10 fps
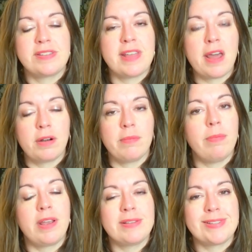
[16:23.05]
to Saturn
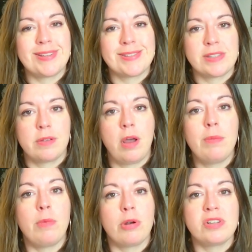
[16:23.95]
and Pisces
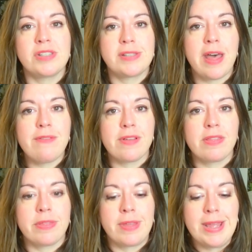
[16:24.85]
on March
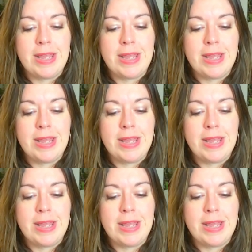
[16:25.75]
7th.